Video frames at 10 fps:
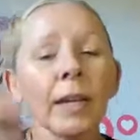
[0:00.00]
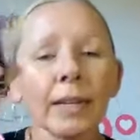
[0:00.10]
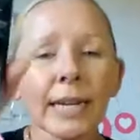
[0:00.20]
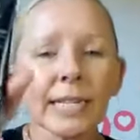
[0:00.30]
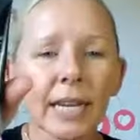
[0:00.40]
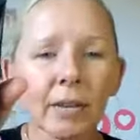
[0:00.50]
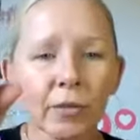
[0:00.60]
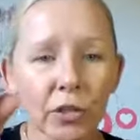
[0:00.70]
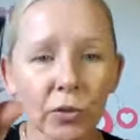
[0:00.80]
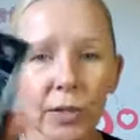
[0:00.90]
Next thing
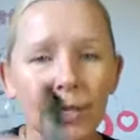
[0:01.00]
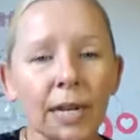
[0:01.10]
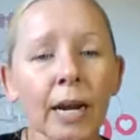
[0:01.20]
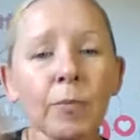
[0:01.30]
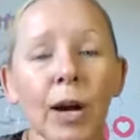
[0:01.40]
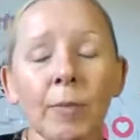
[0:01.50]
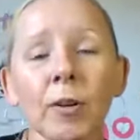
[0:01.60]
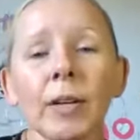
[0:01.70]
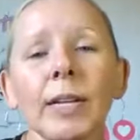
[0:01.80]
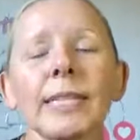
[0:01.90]
for sure is an eye
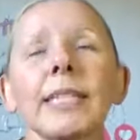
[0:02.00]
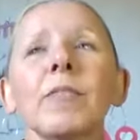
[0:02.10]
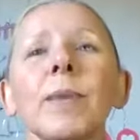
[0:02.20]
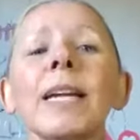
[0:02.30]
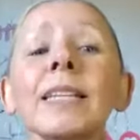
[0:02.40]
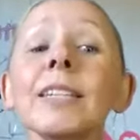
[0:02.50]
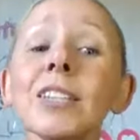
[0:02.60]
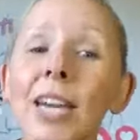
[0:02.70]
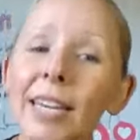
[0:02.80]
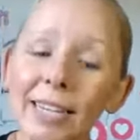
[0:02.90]
primer. I like to give mine a little
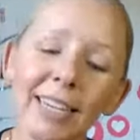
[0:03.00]
shake.